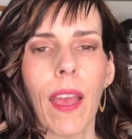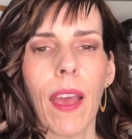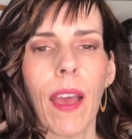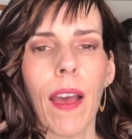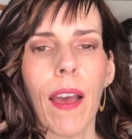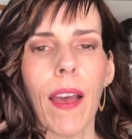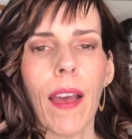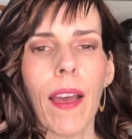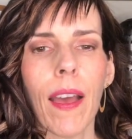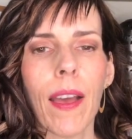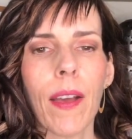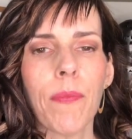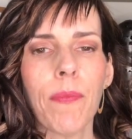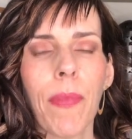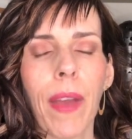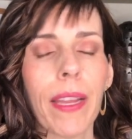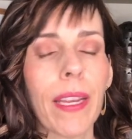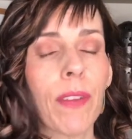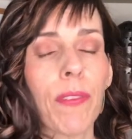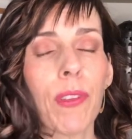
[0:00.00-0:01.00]

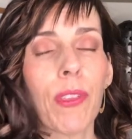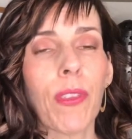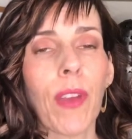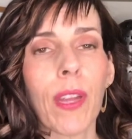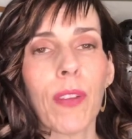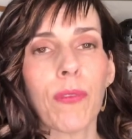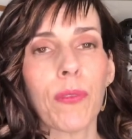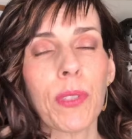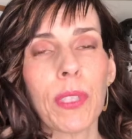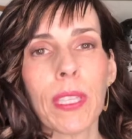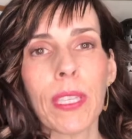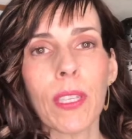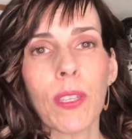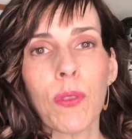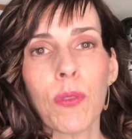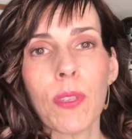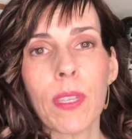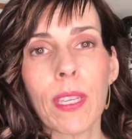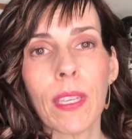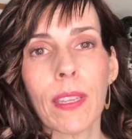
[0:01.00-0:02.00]
I never thought of really
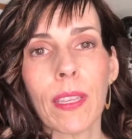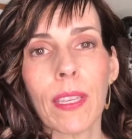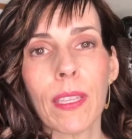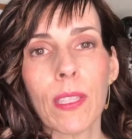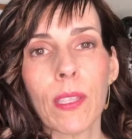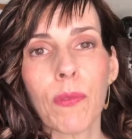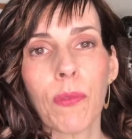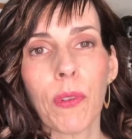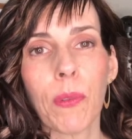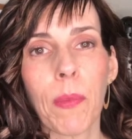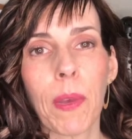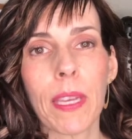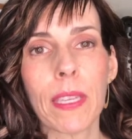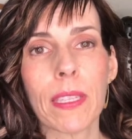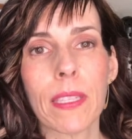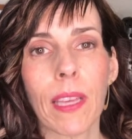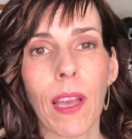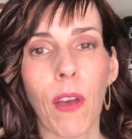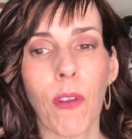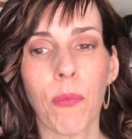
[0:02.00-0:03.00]
using these for
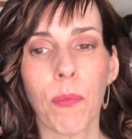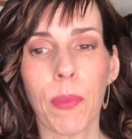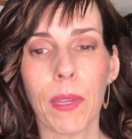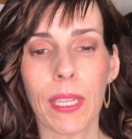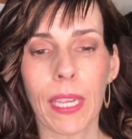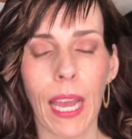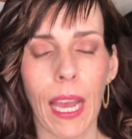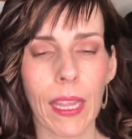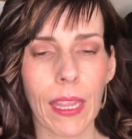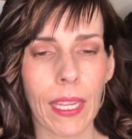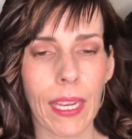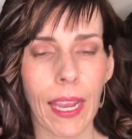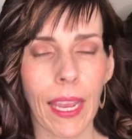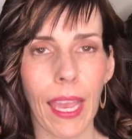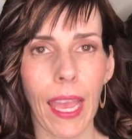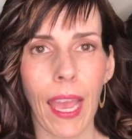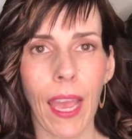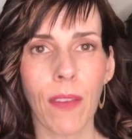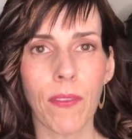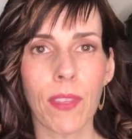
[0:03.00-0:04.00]
myself, but now that I
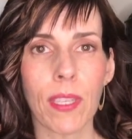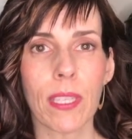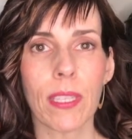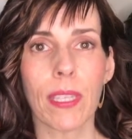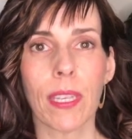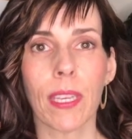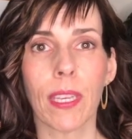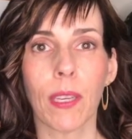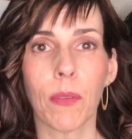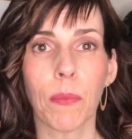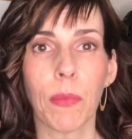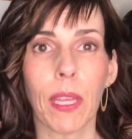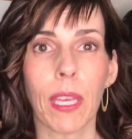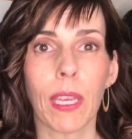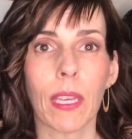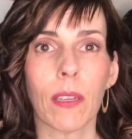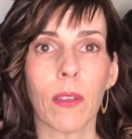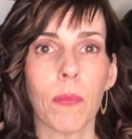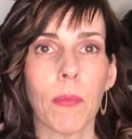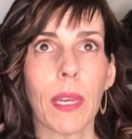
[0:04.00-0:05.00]
have this thing, I'm
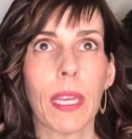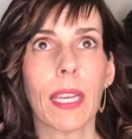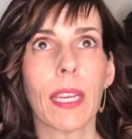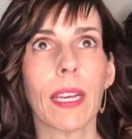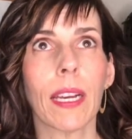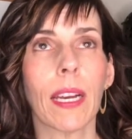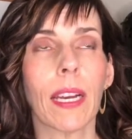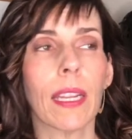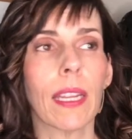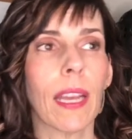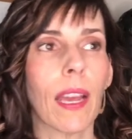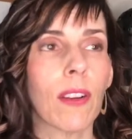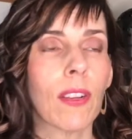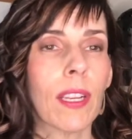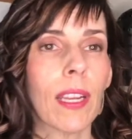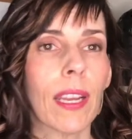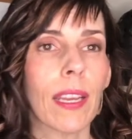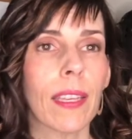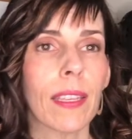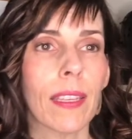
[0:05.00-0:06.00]
like, oh my God, how
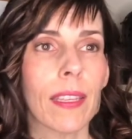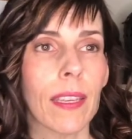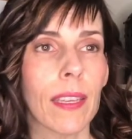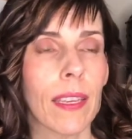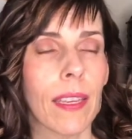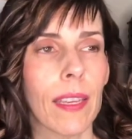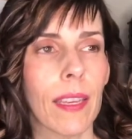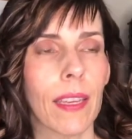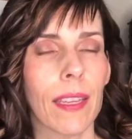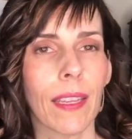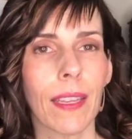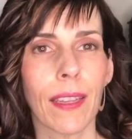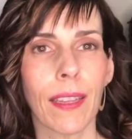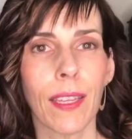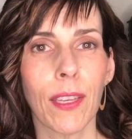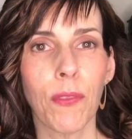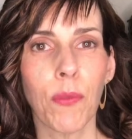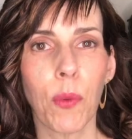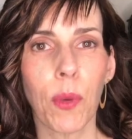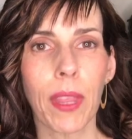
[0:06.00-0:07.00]
did I
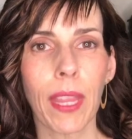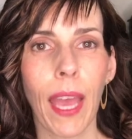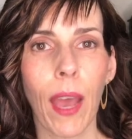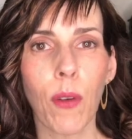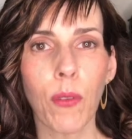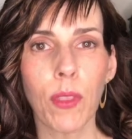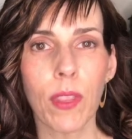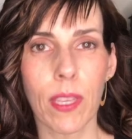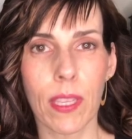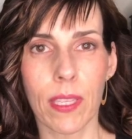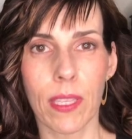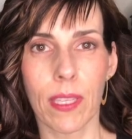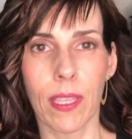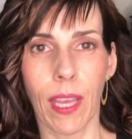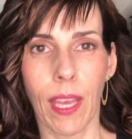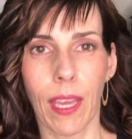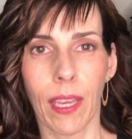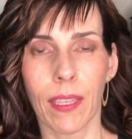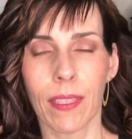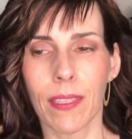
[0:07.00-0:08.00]
live without this
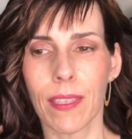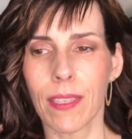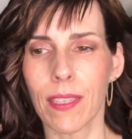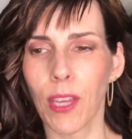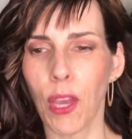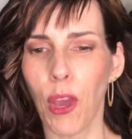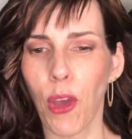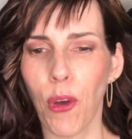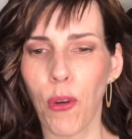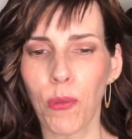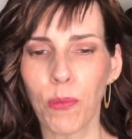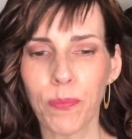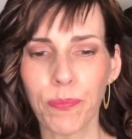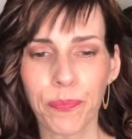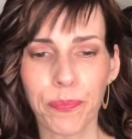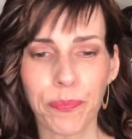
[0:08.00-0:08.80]
thing? So